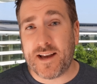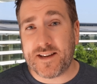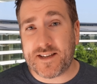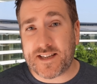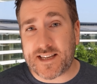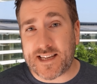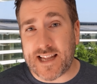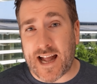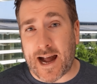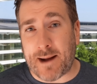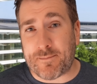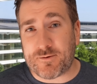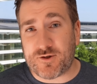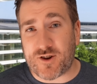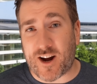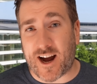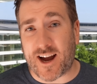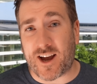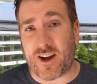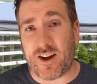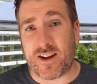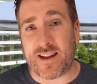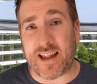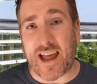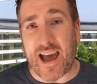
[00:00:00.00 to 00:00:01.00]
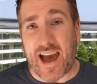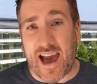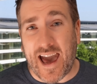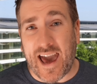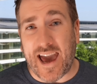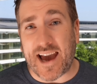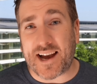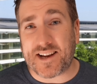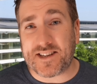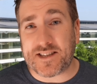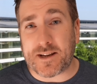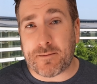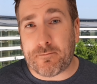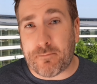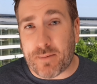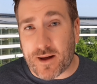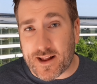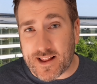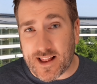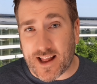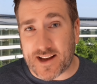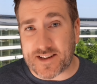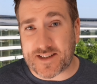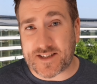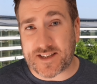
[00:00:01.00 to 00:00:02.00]
Snapdragon X
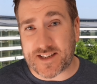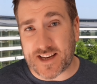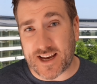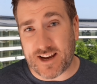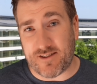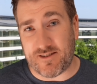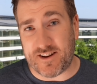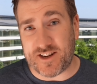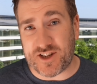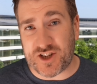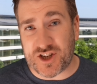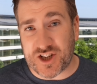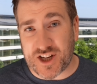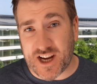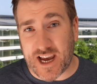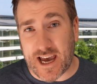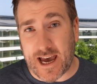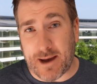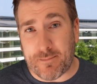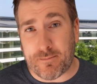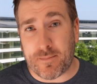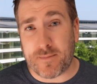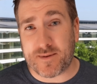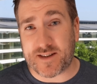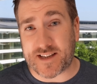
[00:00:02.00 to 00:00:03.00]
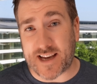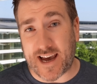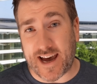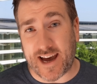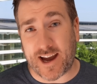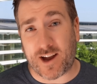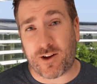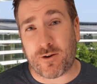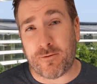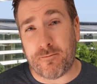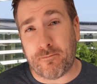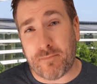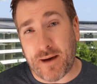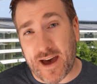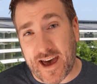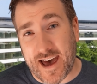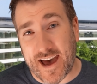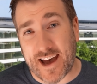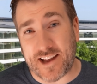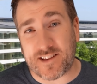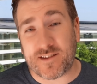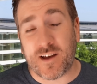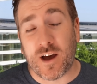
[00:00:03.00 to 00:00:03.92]
Plus Series chipset compared